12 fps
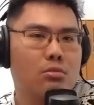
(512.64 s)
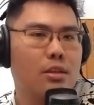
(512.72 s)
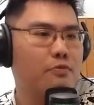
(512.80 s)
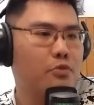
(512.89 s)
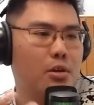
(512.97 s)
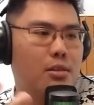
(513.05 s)

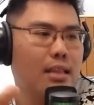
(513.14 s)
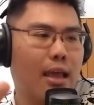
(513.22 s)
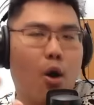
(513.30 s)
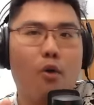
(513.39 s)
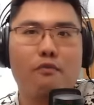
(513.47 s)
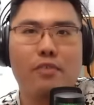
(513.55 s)
different
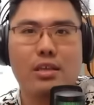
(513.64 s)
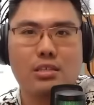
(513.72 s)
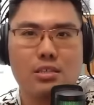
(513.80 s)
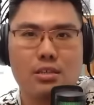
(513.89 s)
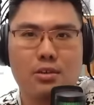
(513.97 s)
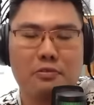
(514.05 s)
like
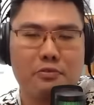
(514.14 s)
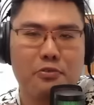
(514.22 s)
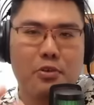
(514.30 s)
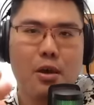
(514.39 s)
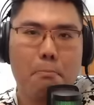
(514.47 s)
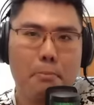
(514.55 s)

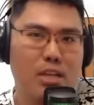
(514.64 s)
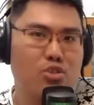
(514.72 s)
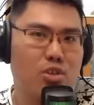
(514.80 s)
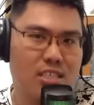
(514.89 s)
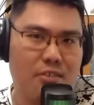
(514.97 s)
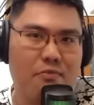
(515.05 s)
offensive
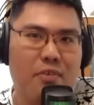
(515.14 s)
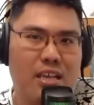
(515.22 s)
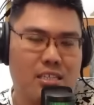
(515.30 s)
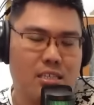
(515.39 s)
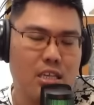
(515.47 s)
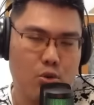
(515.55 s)
matrix
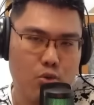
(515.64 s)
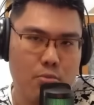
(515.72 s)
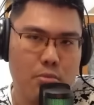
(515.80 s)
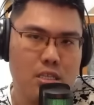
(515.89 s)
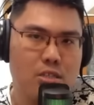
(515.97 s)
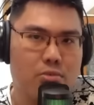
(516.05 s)
effects
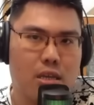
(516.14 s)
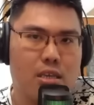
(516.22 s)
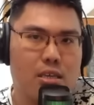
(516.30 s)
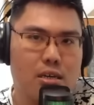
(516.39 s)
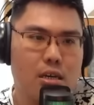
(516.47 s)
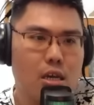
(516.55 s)
equipments right
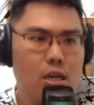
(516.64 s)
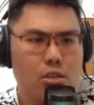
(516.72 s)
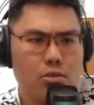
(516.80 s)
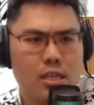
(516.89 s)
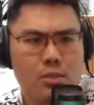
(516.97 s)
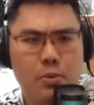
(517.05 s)
here.
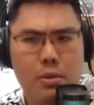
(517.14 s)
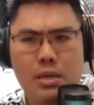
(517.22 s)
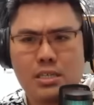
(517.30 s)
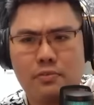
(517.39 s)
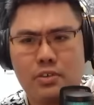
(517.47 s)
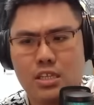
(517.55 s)
So that's pretty
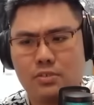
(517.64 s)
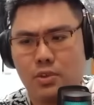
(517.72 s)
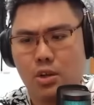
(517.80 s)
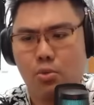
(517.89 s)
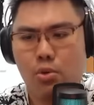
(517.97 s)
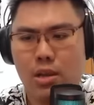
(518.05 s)
much it for this
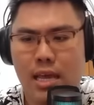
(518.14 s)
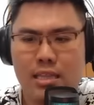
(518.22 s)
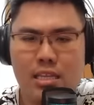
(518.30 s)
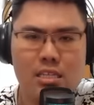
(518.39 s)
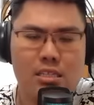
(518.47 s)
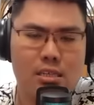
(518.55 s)
video. We'll let
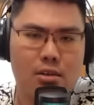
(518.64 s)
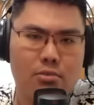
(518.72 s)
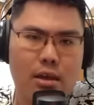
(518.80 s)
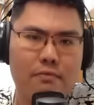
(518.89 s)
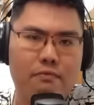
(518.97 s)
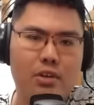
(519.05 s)
this
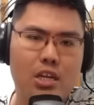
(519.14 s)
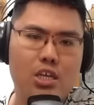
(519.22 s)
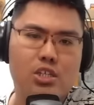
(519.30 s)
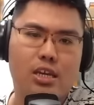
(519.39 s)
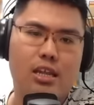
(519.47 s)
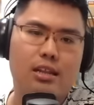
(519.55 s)
run
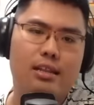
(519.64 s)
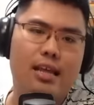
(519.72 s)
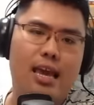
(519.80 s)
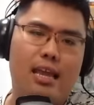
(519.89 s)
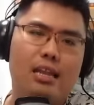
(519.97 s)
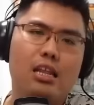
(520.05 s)
finish and
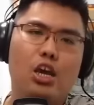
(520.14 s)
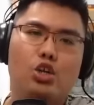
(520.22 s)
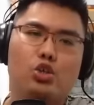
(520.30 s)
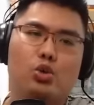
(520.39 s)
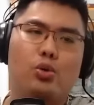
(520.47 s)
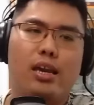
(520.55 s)
then
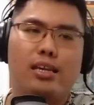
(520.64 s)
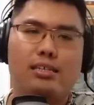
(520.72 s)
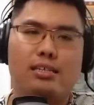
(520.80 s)
showcase the